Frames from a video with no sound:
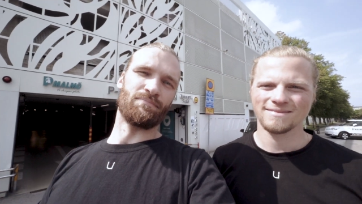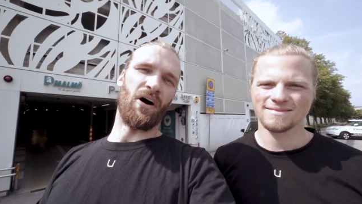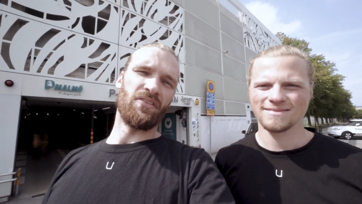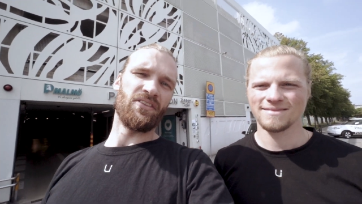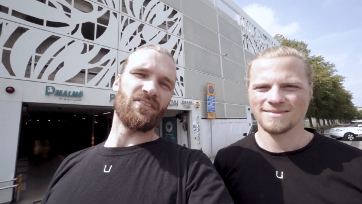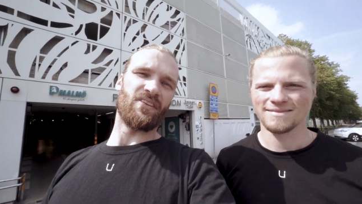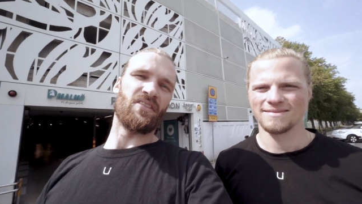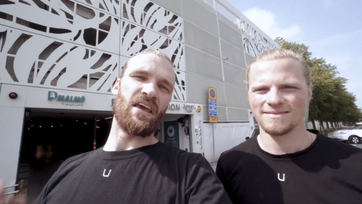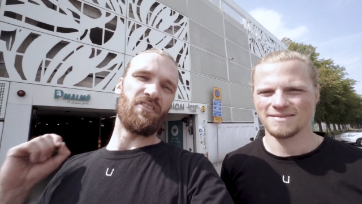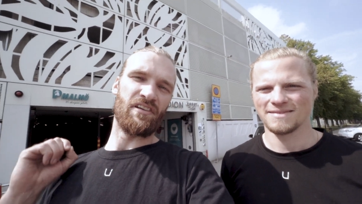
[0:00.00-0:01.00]
Speaker 1: months,
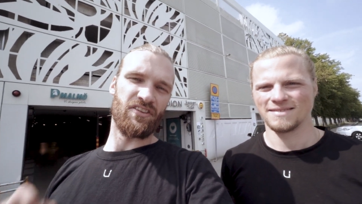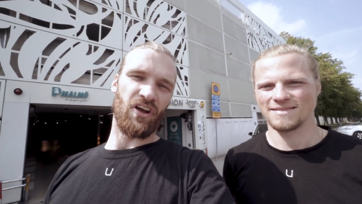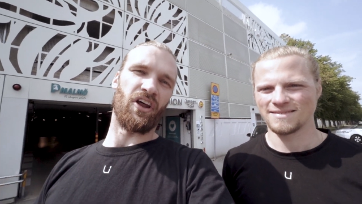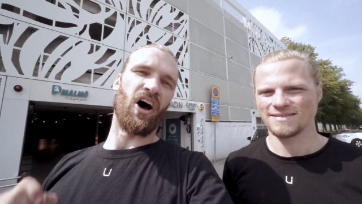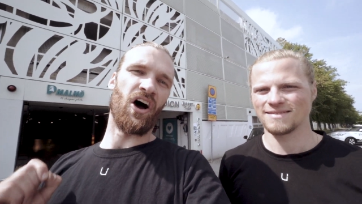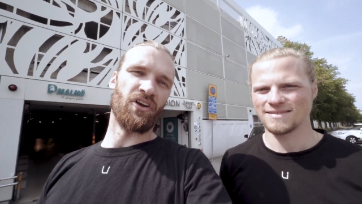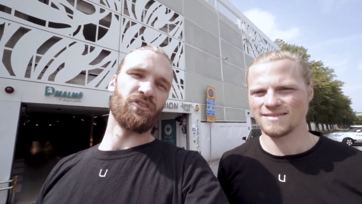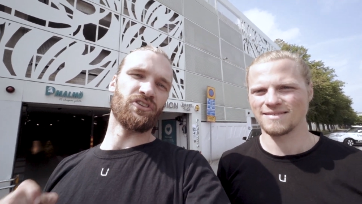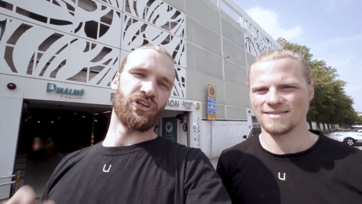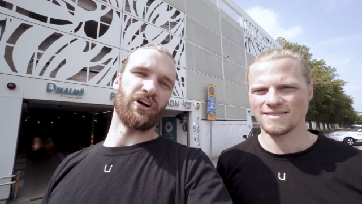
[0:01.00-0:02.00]
they've installed
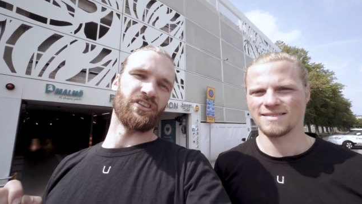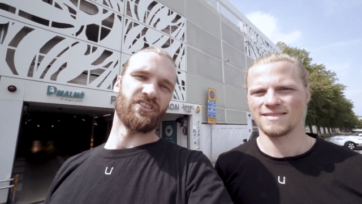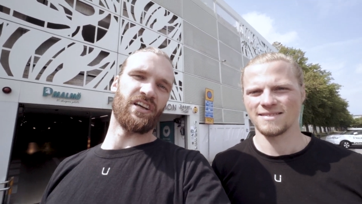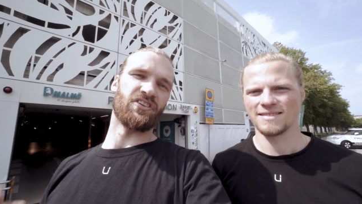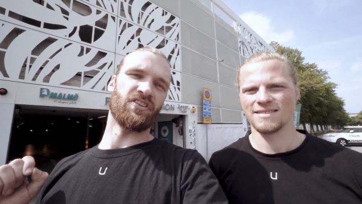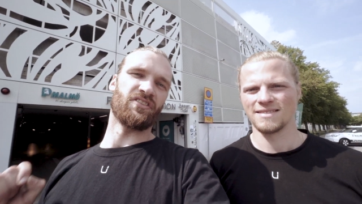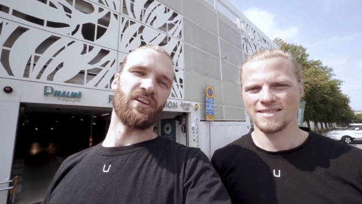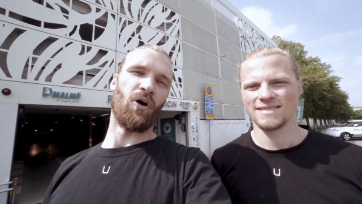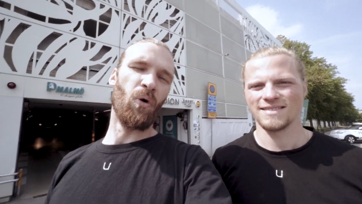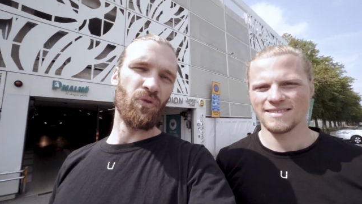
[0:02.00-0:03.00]
100 charging stations
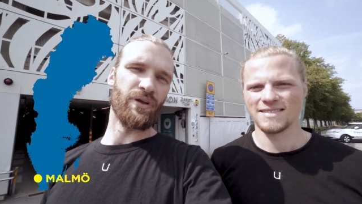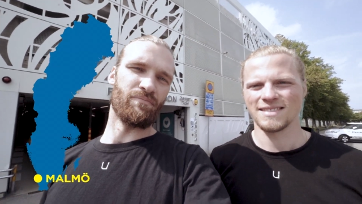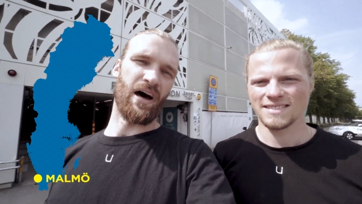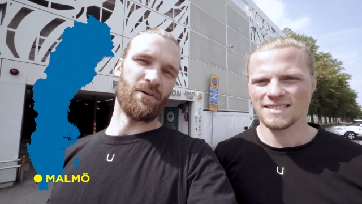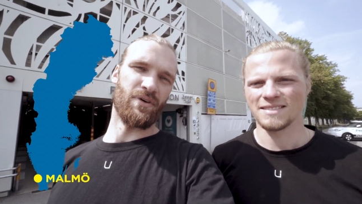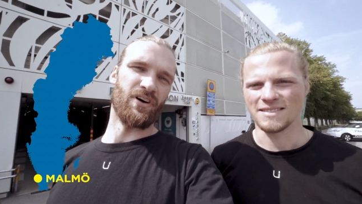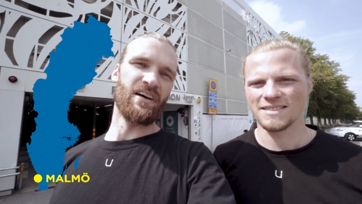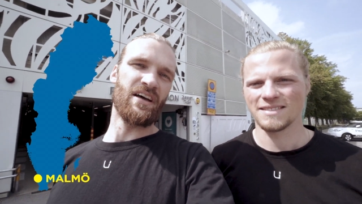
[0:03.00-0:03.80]
in only Malmö.